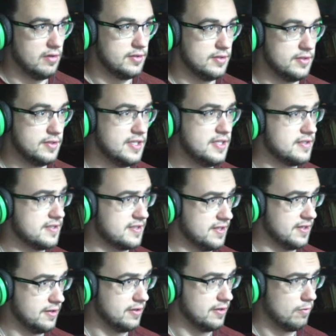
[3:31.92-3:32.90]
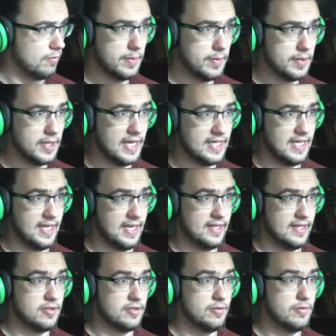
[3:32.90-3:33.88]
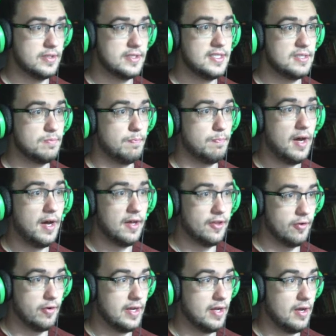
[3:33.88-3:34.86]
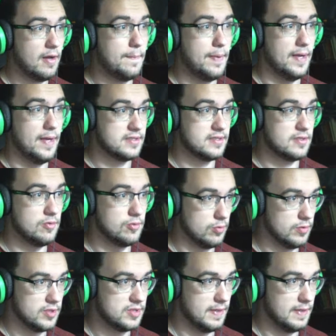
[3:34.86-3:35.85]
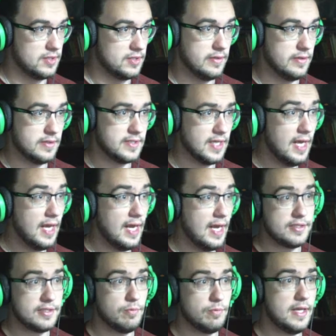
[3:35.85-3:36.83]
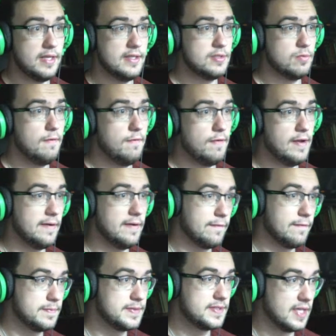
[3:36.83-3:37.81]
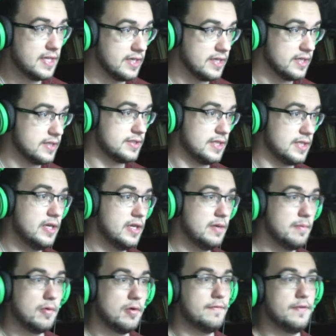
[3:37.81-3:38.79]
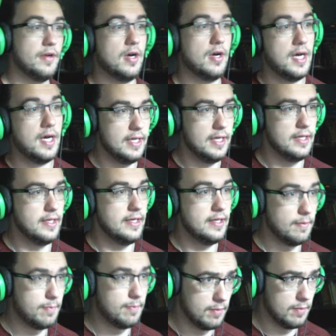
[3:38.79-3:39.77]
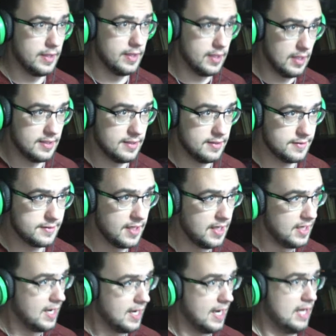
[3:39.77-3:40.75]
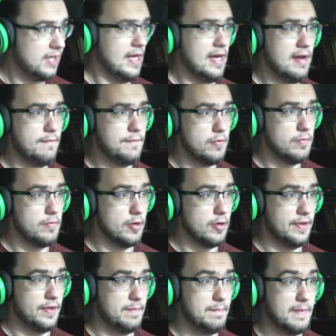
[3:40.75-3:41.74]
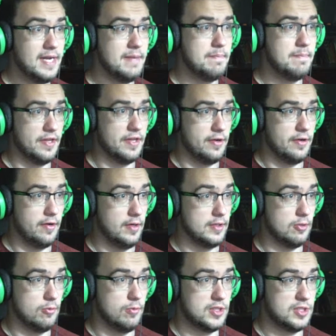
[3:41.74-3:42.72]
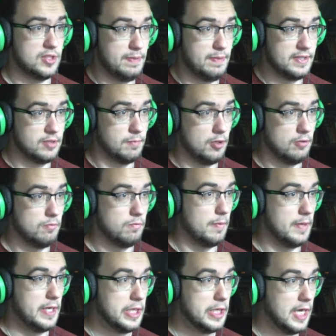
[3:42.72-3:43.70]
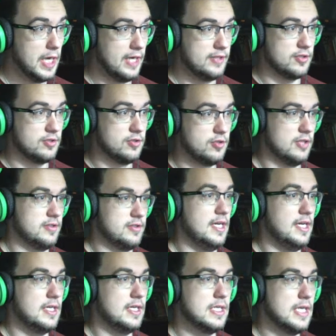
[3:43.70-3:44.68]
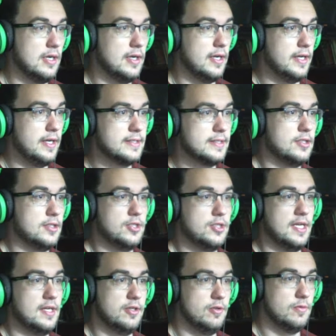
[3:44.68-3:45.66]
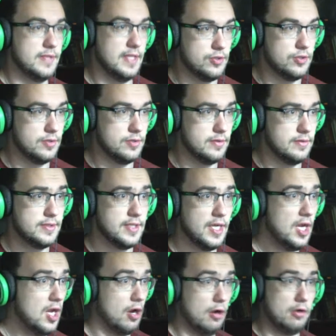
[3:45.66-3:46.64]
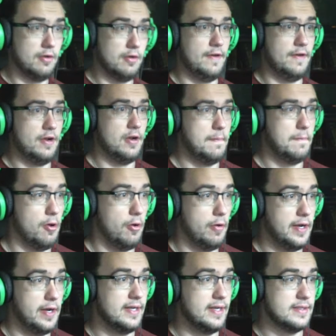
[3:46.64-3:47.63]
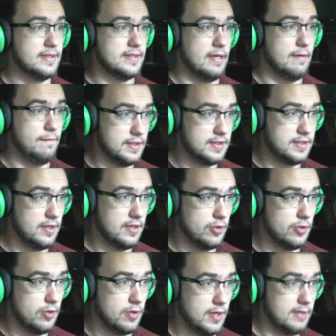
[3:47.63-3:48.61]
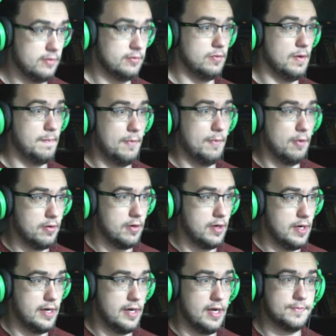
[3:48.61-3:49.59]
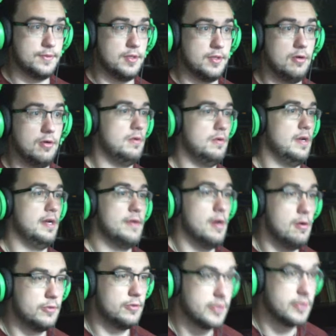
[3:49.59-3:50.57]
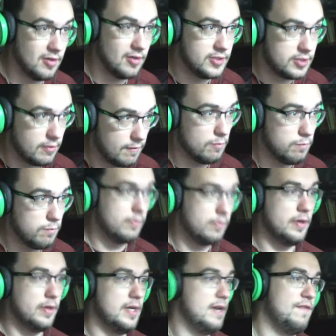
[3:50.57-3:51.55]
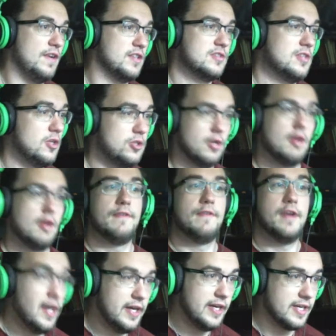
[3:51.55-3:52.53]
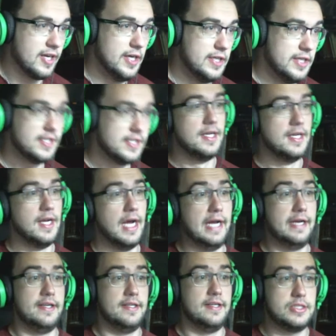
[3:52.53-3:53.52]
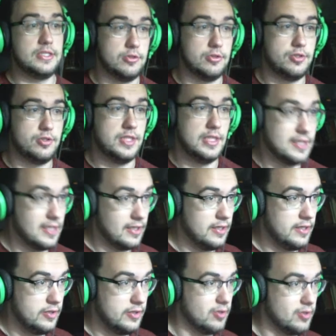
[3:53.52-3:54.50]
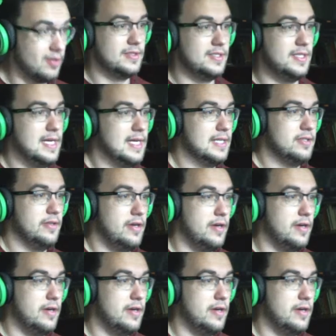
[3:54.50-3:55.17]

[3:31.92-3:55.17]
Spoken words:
Dear sir, we would like to ask you to cease bothering our pest control specialists, as well as refrain from sending us any more of your highly inappropriate letters. I'll have you know that my mother is a respectable woman and does not take kindly to such accusations. All of our employees that visited your house reported absolutely no signs of a rodent infestation of any kind, and as such decided not to act